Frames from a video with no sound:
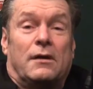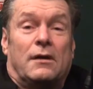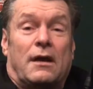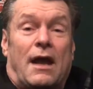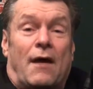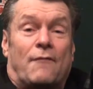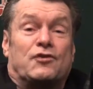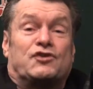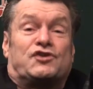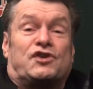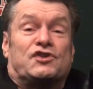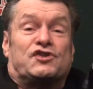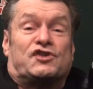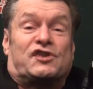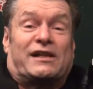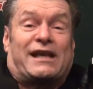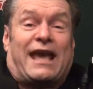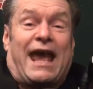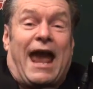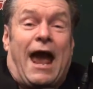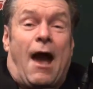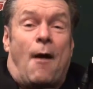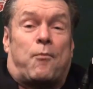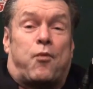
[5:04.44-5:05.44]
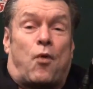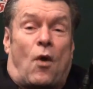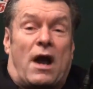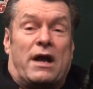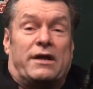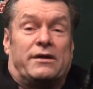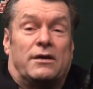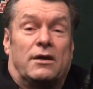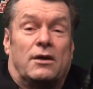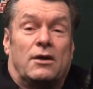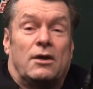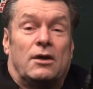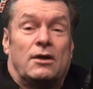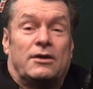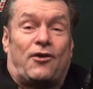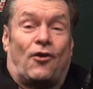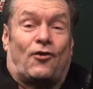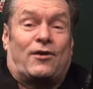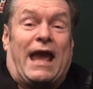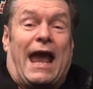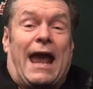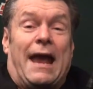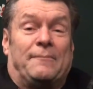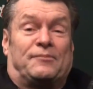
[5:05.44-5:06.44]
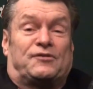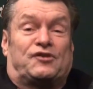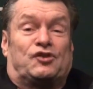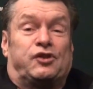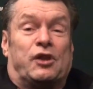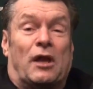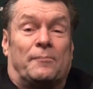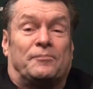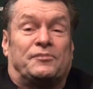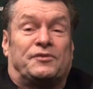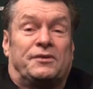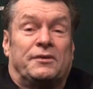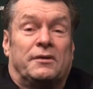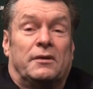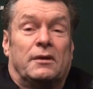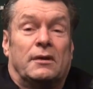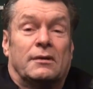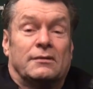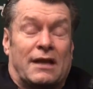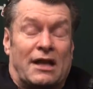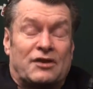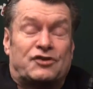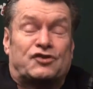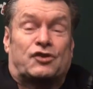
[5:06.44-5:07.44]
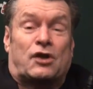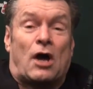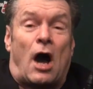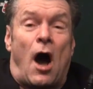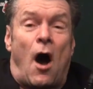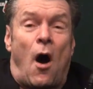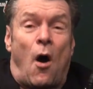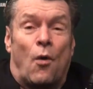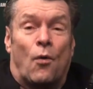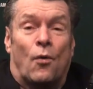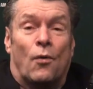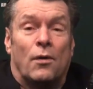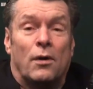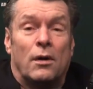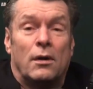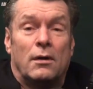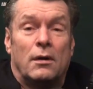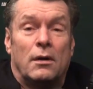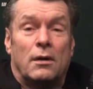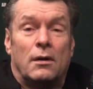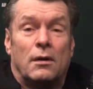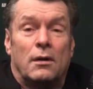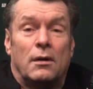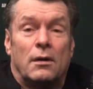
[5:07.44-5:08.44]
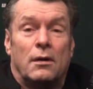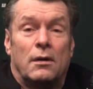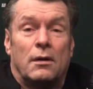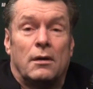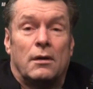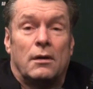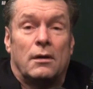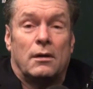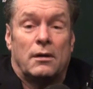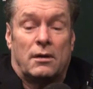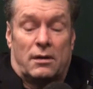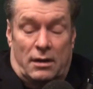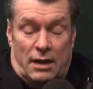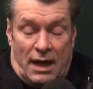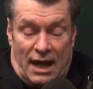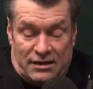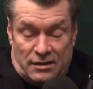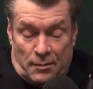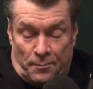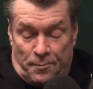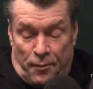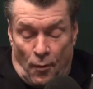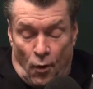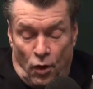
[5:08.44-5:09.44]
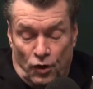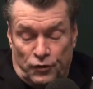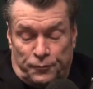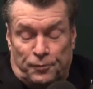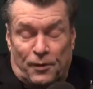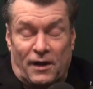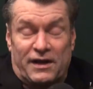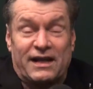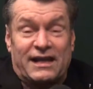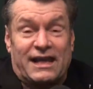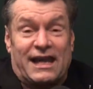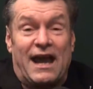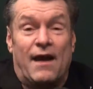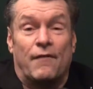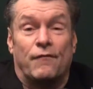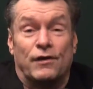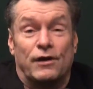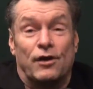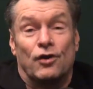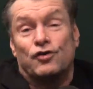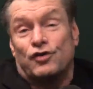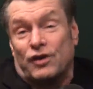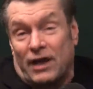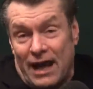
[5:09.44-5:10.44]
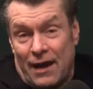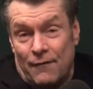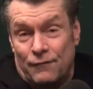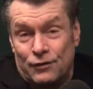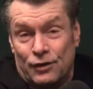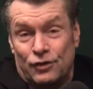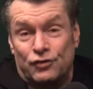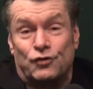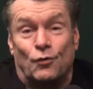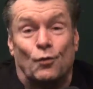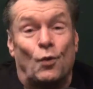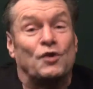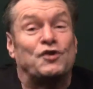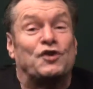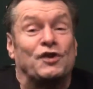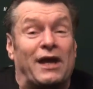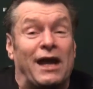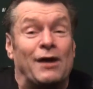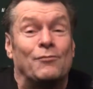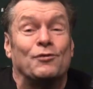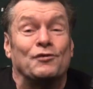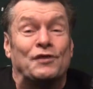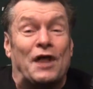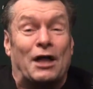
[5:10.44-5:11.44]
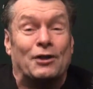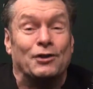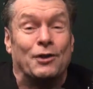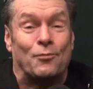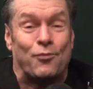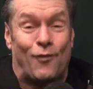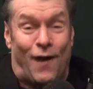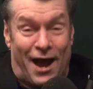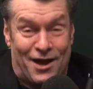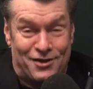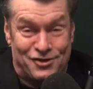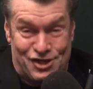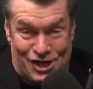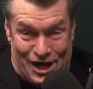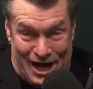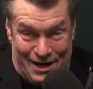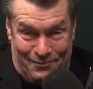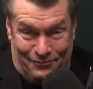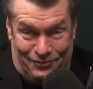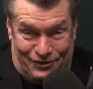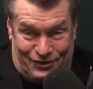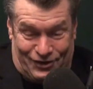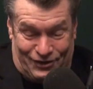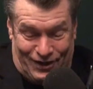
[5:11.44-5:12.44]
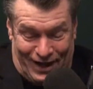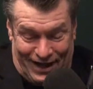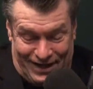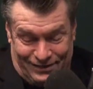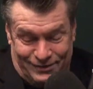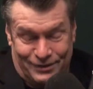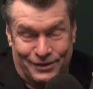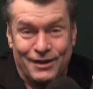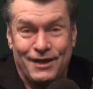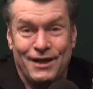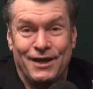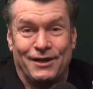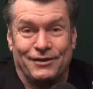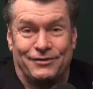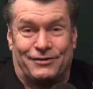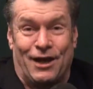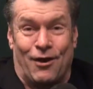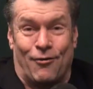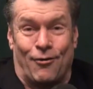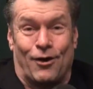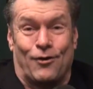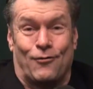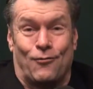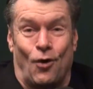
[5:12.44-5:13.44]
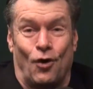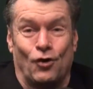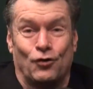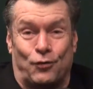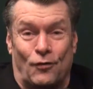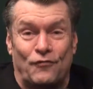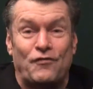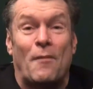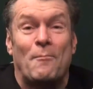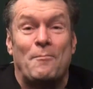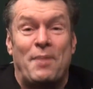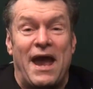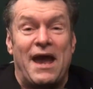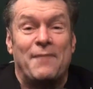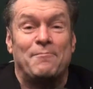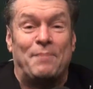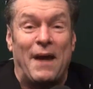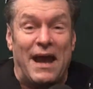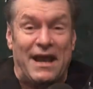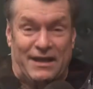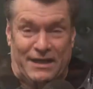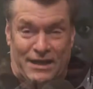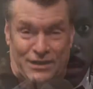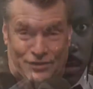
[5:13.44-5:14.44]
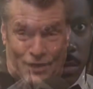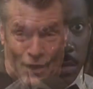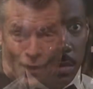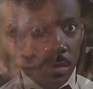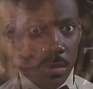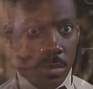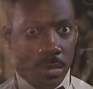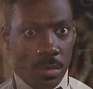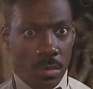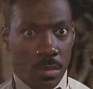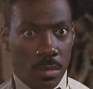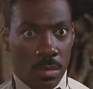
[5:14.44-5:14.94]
Ever since the cab ride, your game slipped. Let's go. And the Bulls play the Cavaliers. Cavaliers, once again, without LeBron James tonight. Derrick Rose with a bad pinky toe.